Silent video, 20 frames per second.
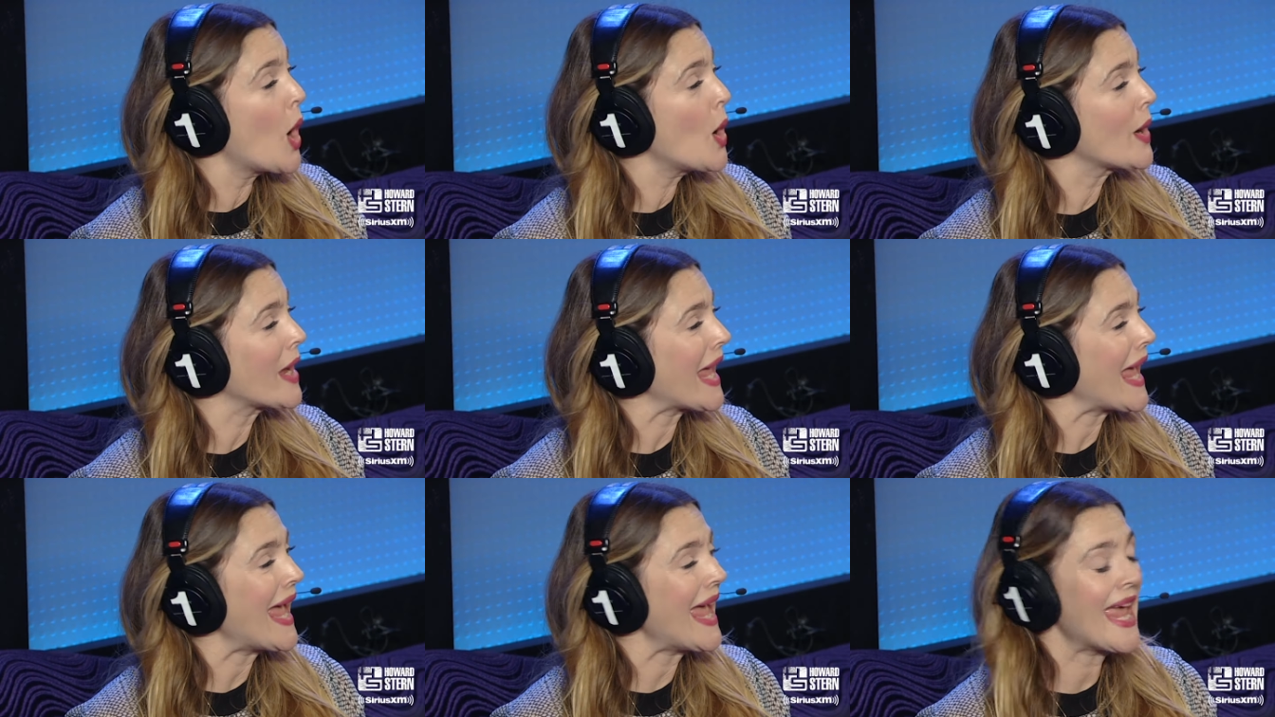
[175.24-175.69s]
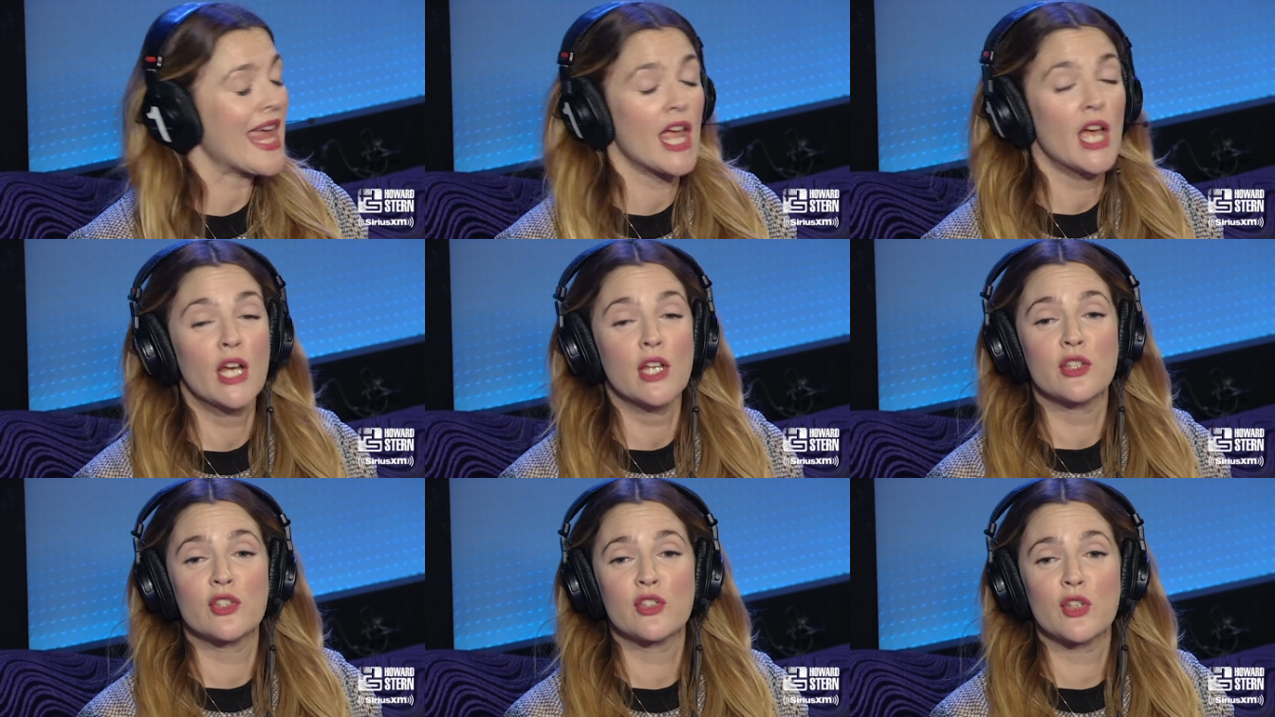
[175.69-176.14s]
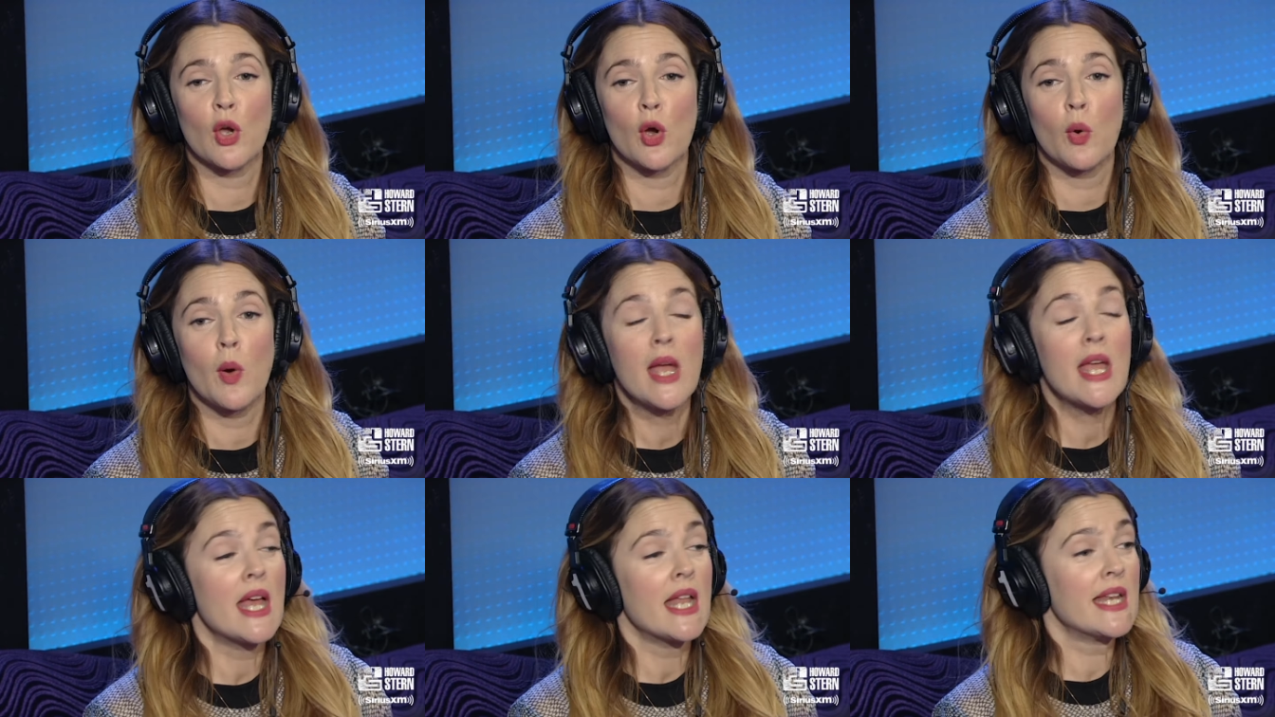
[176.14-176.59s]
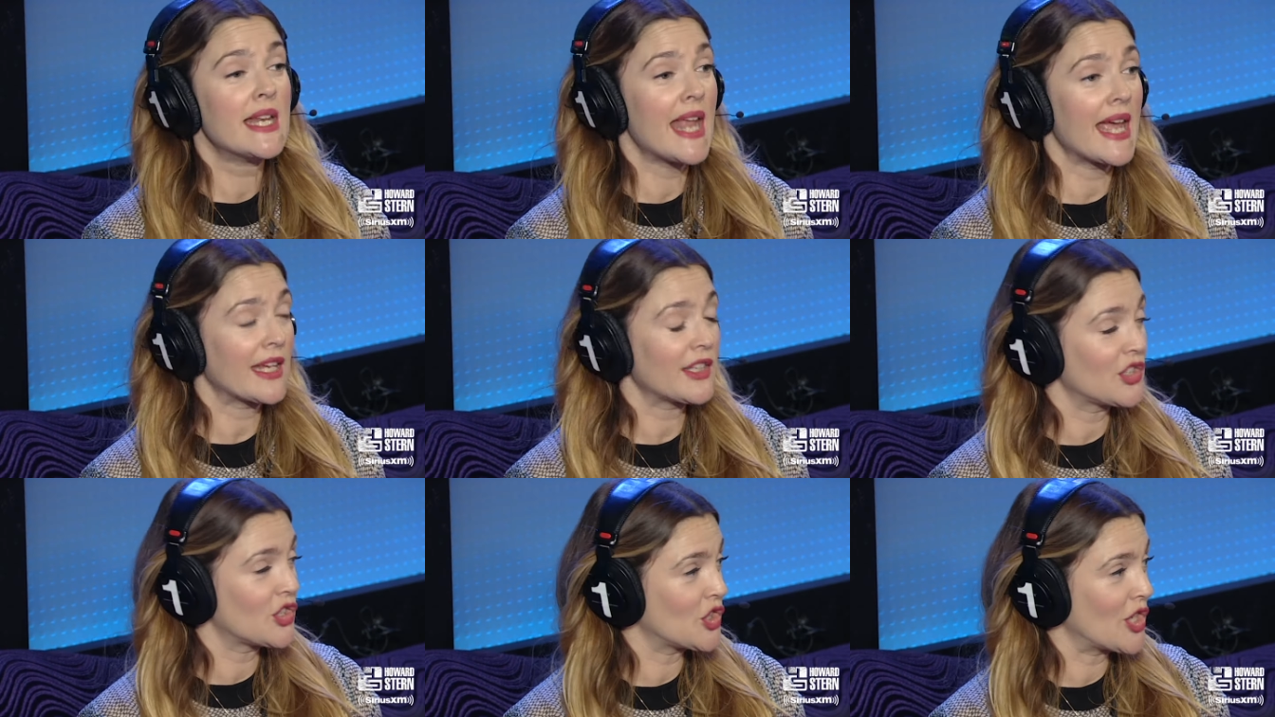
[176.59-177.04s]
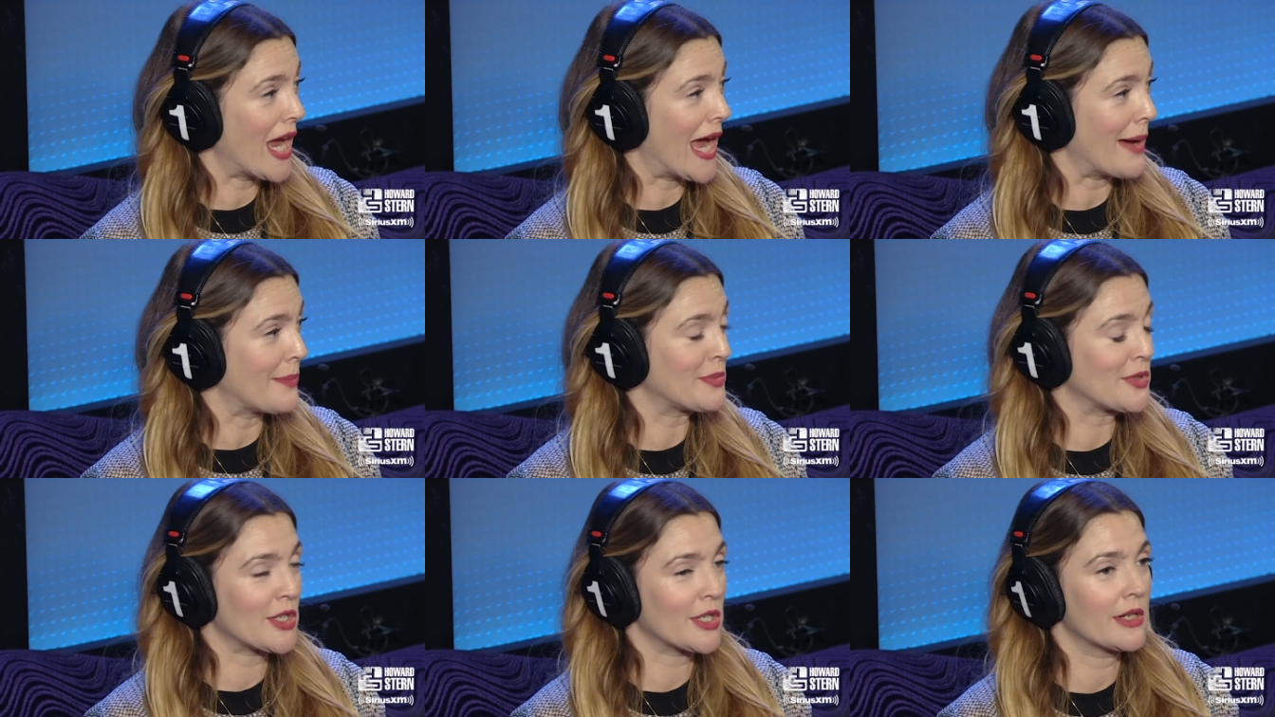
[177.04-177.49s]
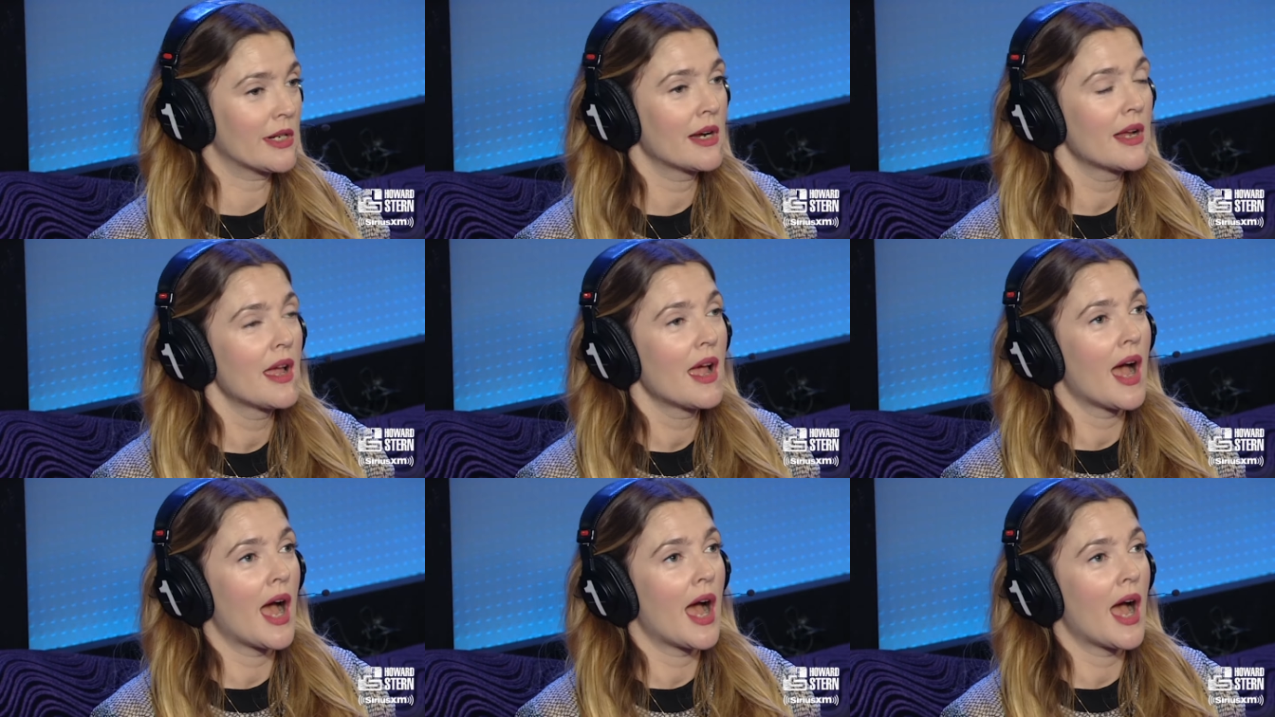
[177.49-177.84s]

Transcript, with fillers: "Okay, so next chapter,